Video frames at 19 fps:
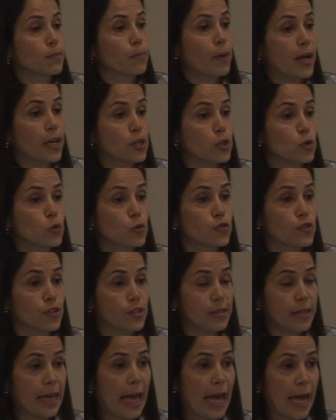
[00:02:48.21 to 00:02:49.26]
by
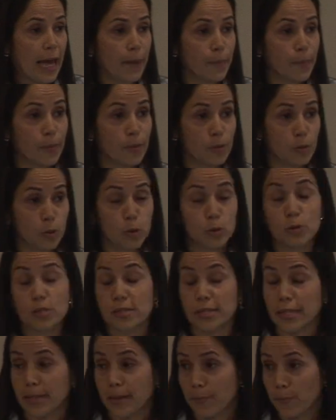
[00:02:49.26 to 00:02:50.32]
using the app
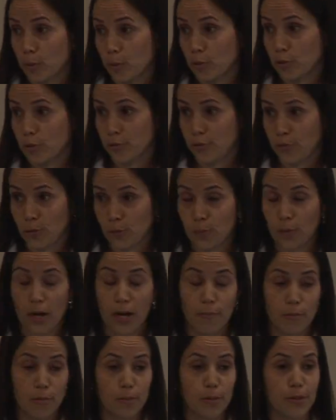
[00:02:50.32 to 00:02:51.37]
Lose It that most of you
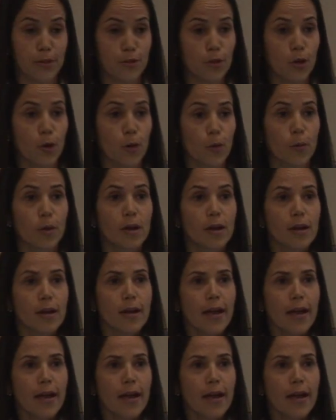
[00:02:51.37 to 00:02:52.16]
probably know.